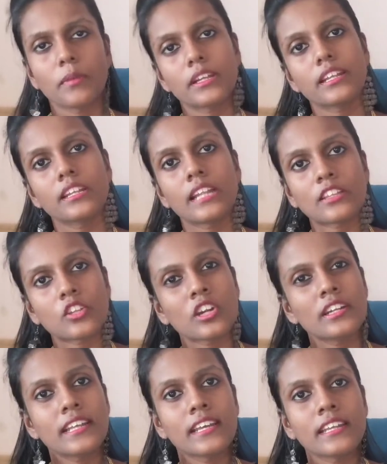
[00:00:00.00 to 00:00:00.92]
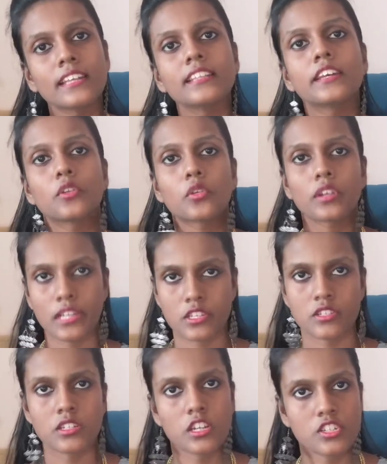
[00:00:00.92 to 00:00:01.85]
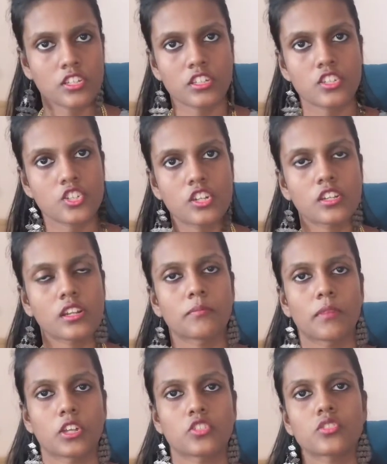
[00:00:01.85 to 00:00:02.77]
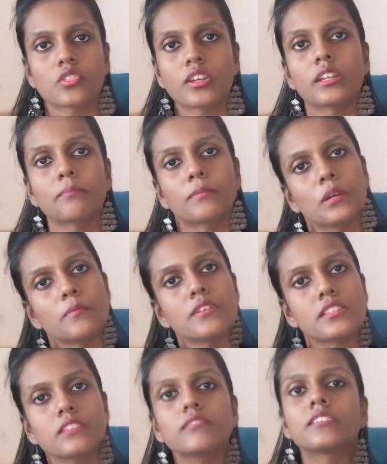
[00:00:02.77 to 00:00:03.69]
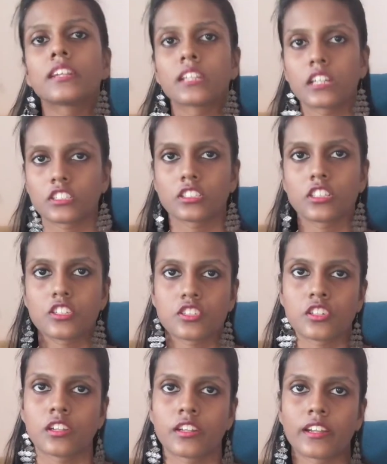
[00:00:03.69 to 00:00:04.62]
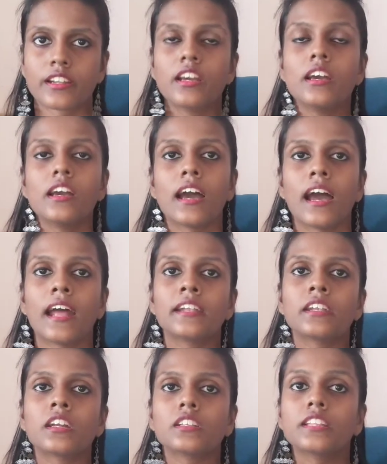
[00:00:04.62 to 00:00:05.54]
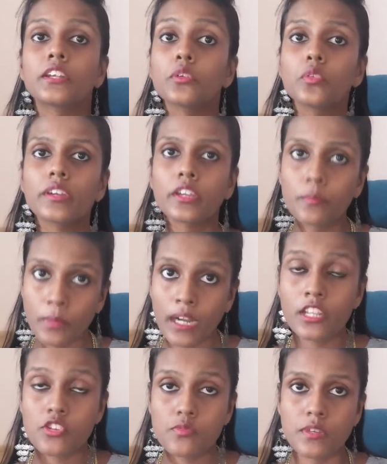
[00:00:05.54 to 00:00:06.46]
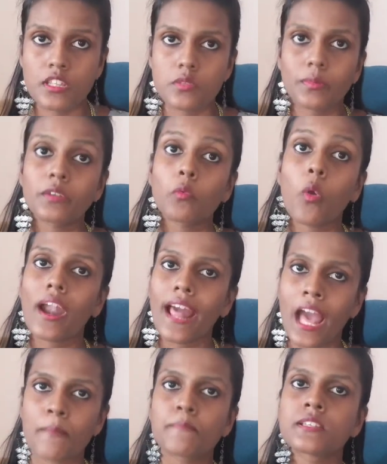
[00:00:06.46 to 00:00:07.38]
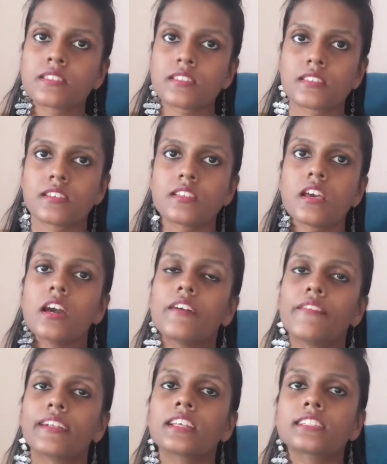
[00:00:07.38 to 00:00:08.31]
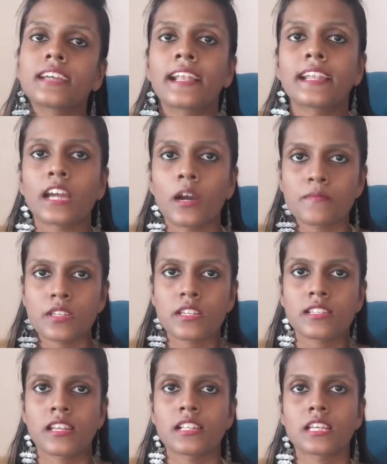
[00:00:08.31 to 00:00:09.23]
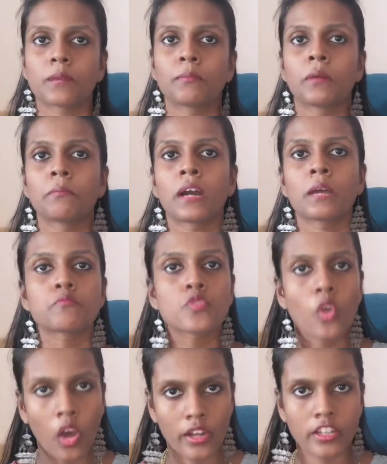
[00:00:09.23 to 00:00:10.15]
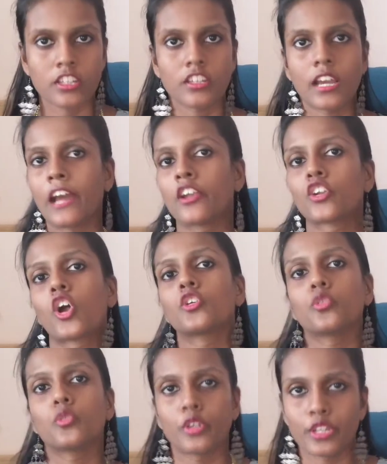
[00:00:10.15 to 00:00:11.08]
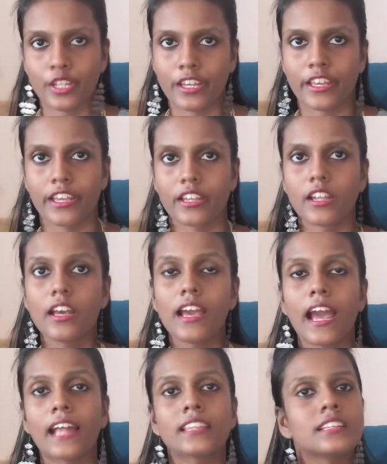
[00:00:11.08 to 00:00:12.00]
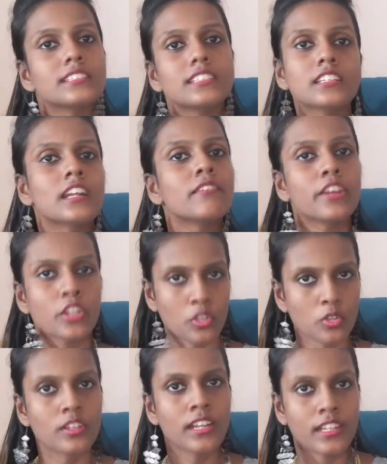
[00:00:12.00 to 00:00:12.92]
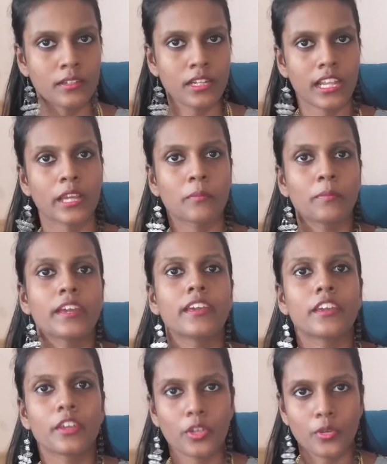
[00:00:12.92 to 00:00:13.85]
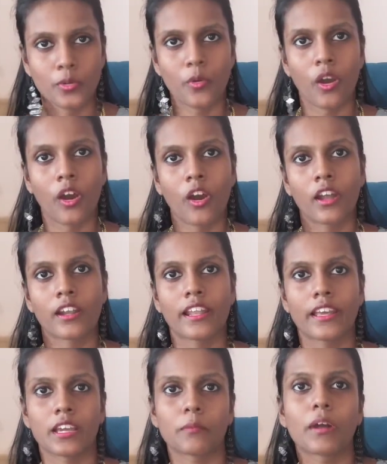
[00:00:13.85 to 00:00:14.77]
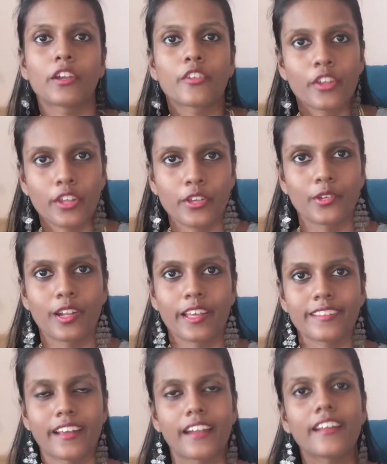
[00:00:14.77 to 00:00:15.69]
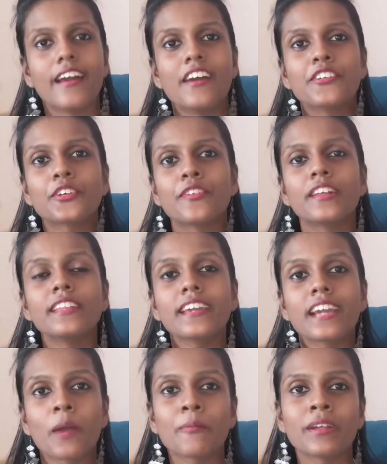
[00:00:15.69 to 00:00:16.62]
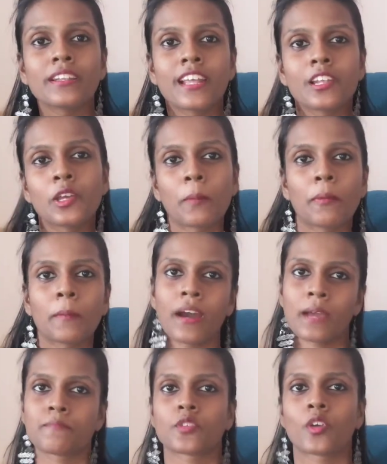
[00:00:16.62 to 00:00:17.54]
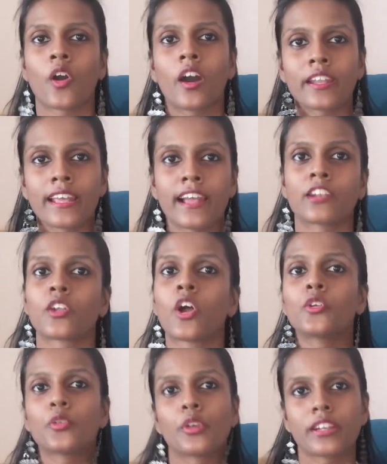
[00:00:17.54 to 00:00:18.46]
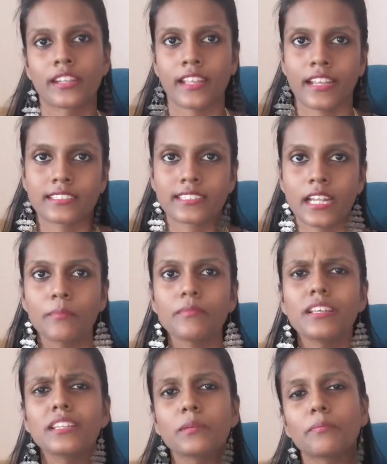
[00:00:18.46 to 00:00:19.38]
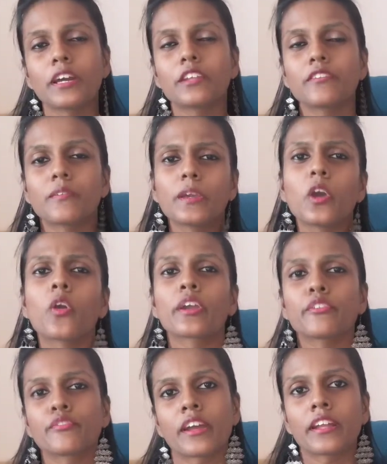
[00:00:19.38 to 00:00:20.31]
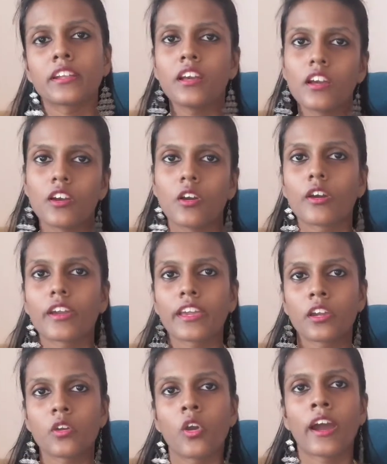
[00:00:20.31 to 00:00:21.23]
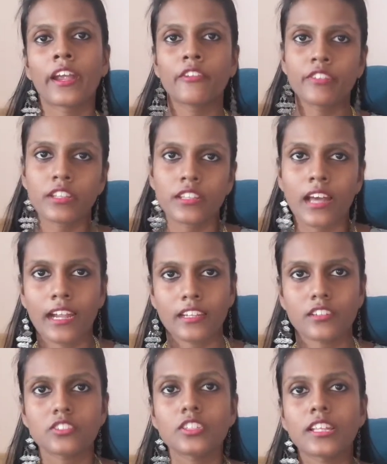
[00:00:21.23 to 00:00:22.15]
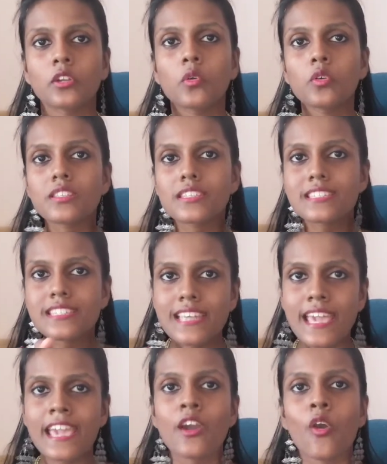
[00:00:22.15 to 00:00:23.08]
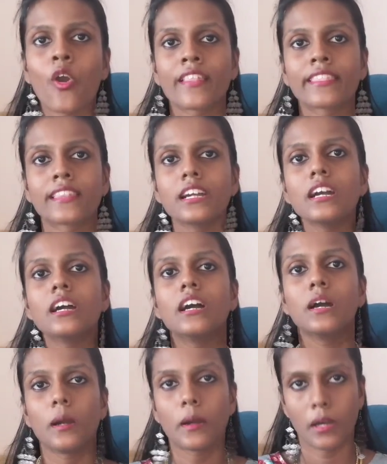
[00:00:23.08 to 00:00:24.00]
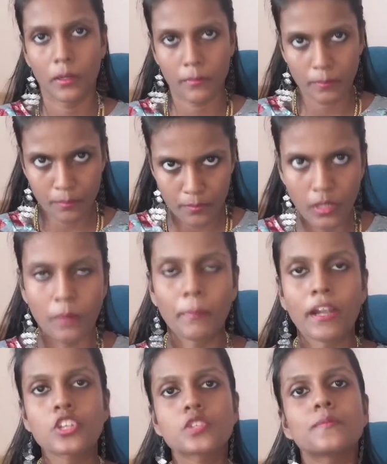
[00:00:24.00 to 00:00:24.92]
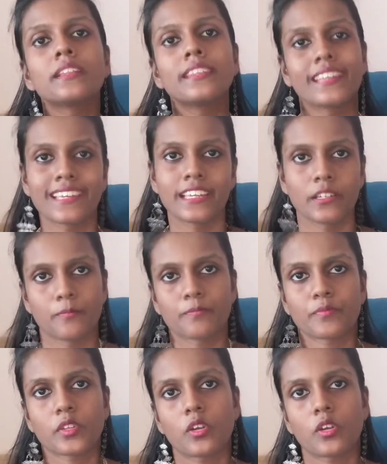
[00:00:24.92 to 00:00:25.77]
But in authoritarian, they don't nurture the children much. So in permissive, they nurture the children, and they do give punishments. But what happens is when a child comes and tells, Mama, I'm sorry, I'll not do it again, and the children are very good at like begging you or like buttering you, like that. So when they come and tell you, Mama, I'm sorry, I'll not do it next time, then the parent will be okay, fine, okay, go ahead with that. So they don't stay on the punishment they give.